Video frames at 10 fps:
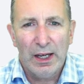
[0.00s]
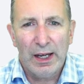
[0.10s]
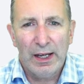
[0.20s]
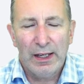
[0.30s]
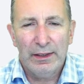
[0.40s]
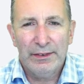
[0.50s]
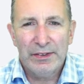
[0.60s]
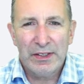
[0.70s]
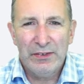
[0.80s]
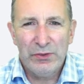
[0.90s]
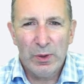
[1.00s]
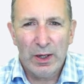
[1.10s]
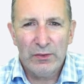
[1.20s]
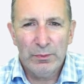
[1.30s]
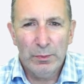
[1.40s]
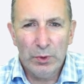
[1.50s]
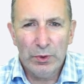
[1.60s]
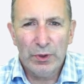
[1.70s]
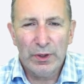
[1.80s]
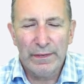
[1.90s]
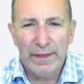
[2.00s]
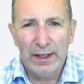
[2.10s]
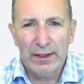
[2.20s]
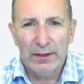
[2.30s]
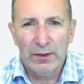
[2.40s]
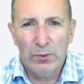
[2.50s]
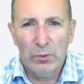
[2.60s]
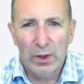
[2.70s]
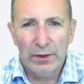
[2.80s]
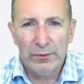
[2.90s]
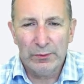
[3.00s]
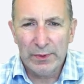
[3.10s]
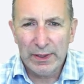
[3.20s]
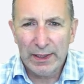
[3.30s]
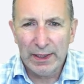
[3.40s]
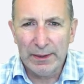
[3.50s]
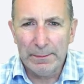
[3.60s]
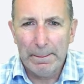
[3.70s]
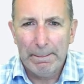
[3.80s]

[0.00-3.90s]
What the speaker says: And if you have more than one reclaim,